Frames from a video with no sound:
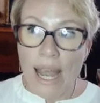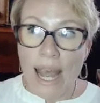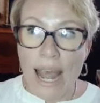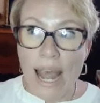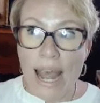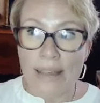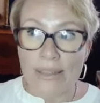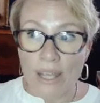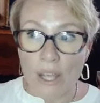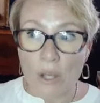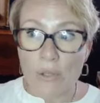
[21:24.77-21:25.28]

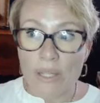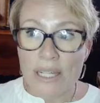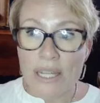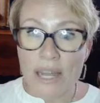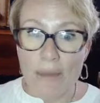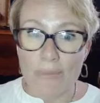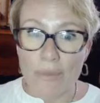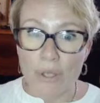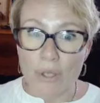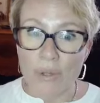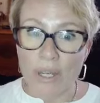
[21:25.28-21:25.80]
And the only
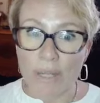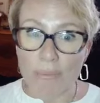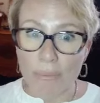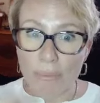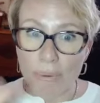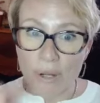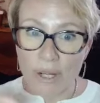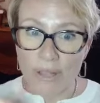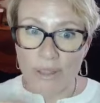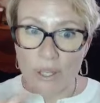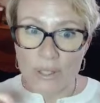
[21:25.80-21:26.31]
time you can
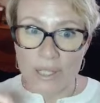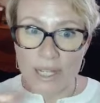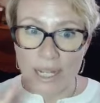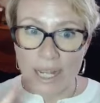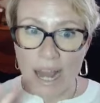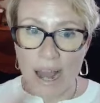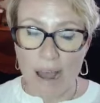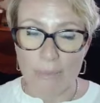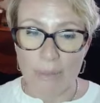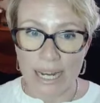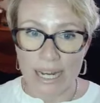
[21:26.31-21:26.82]
put those
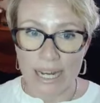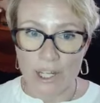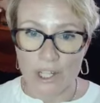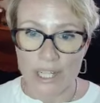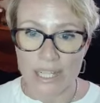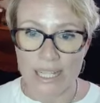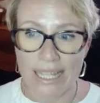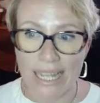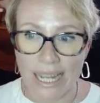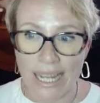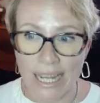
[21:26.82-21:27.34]

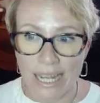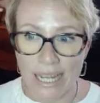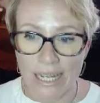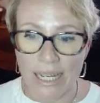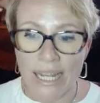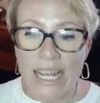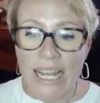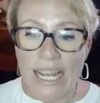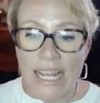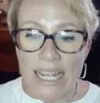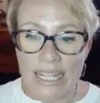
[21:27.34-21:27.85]
accommodations in
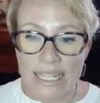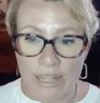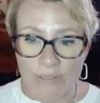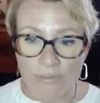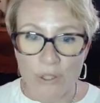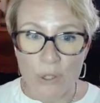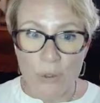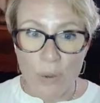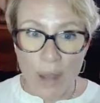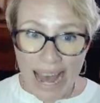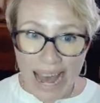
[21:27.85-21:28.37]
is if
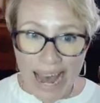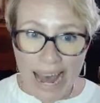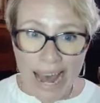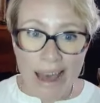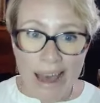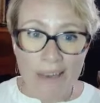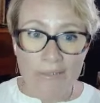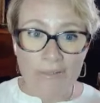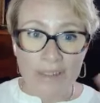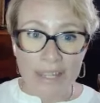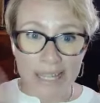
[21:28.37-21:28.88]
you
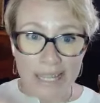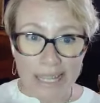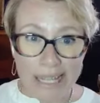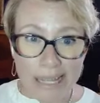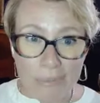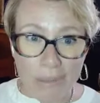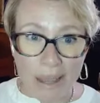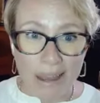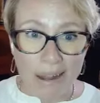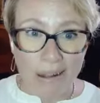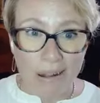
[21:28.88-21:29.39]
have the
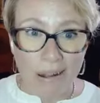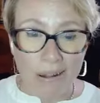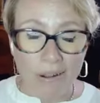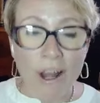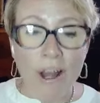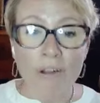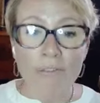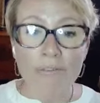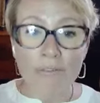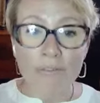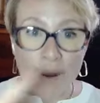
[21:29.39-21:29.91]
email
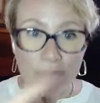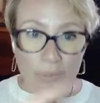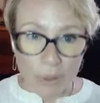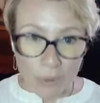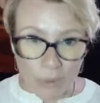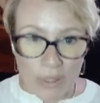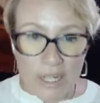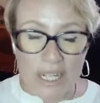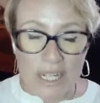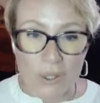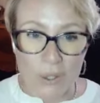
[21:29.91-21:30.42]
from the
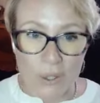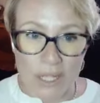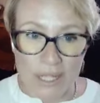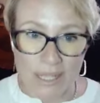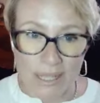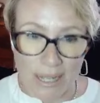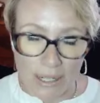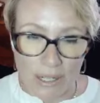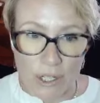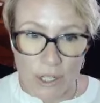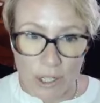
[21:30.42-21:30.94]
resource
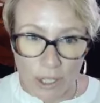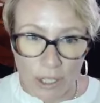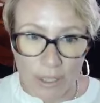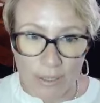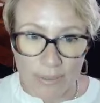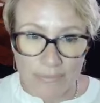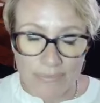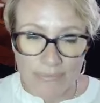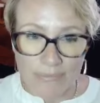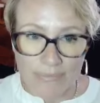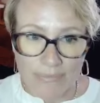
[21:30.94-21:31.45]
center.
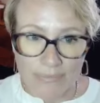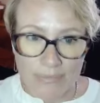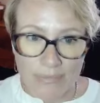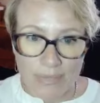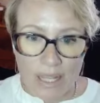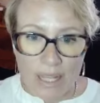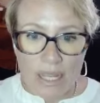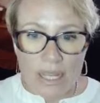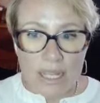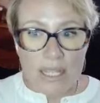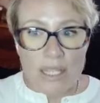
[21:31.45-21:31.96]

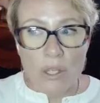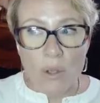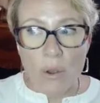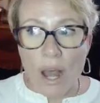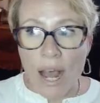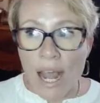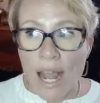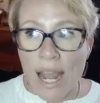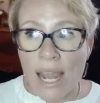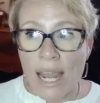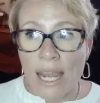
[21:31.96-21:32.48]
So
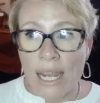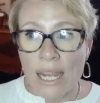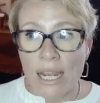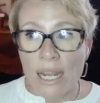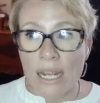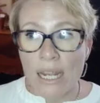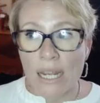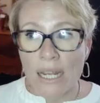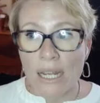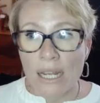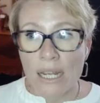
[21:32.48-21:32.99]

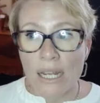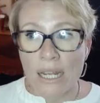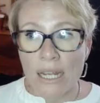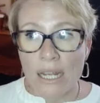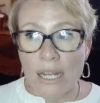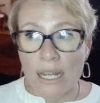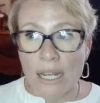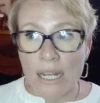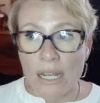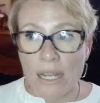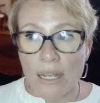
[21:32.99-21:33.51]

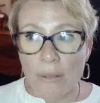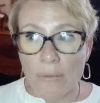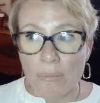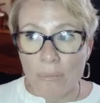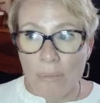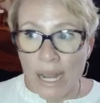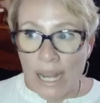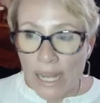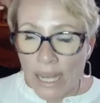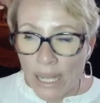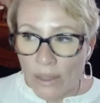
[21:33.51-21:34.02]

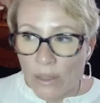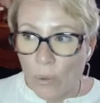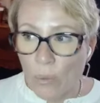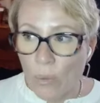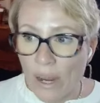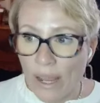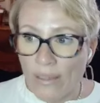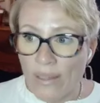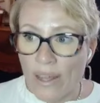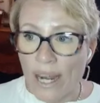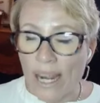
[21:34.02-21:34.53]
the
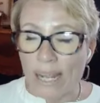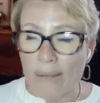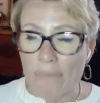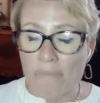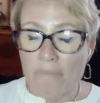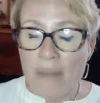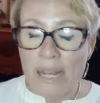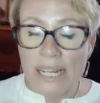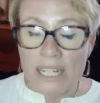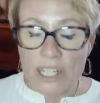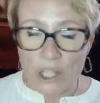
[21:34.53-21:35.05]
way that I
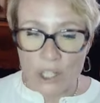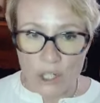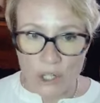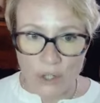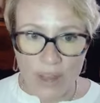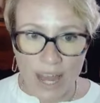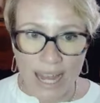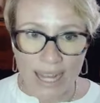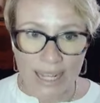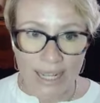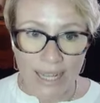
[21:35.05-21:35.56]
administer
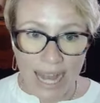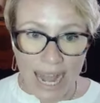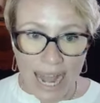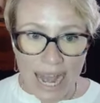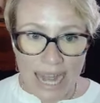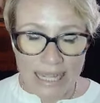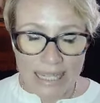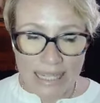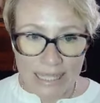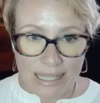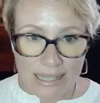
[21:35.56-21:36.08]
that
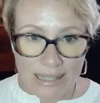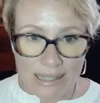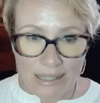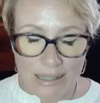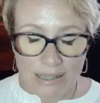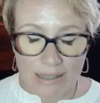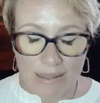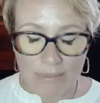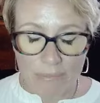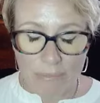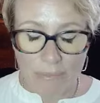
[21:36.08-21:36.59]
class,
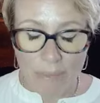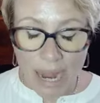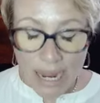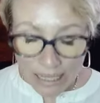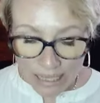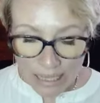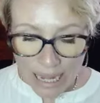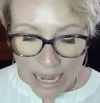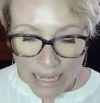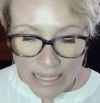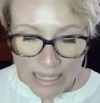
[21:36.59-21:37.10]
my
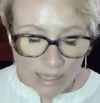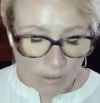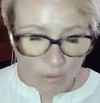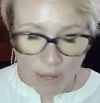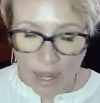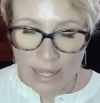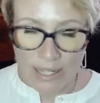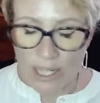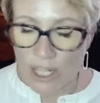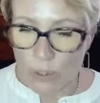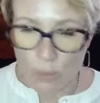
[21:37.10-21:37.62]
class, though
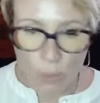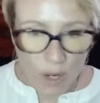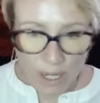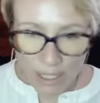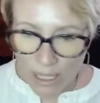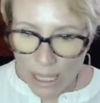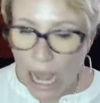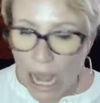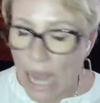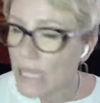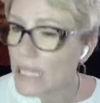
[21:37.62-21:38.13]
I teach one
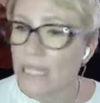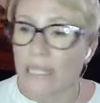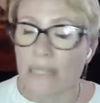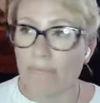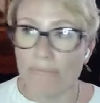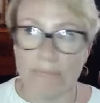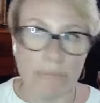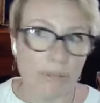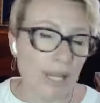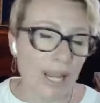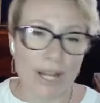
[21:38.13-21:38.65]
class,
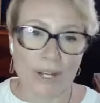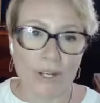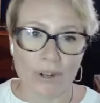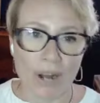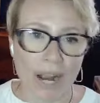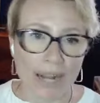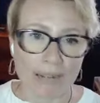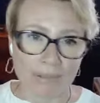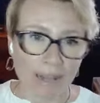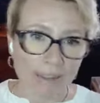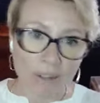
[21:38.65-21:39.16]
the
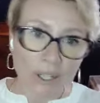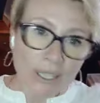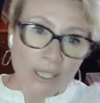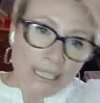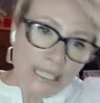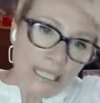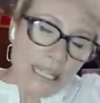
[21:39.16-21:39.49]
undergrad level,